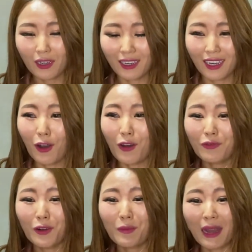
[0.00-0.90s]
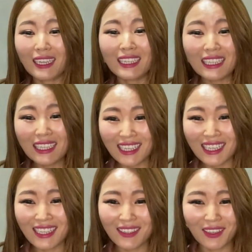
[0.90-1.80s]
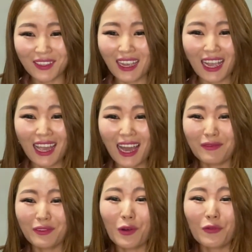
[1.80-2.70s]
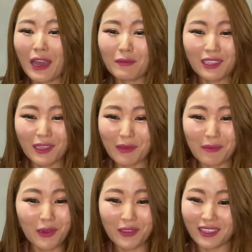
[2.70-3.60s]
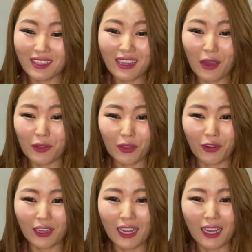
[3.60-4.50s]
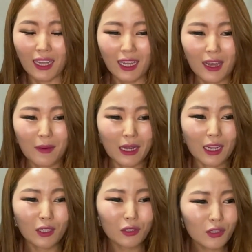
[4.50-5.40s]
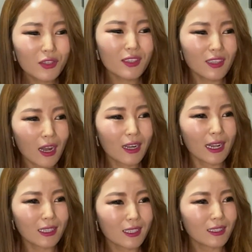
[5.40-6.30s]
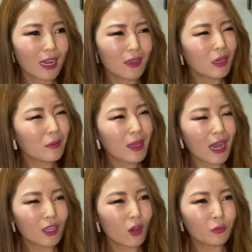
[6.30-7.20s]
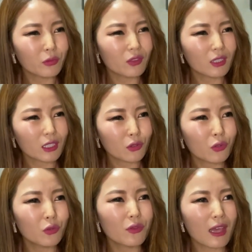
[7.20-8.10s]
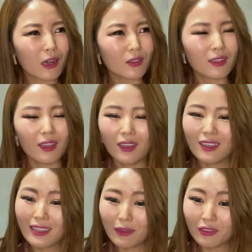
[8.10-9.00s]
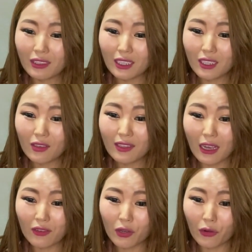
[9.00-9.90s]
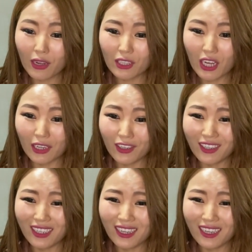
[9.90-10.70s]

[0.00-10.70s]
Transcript: uh, offer my needs because I have no family members in South Korea. But I couldn't start at the time. Maybe I opened in 2017 the South Korean channel.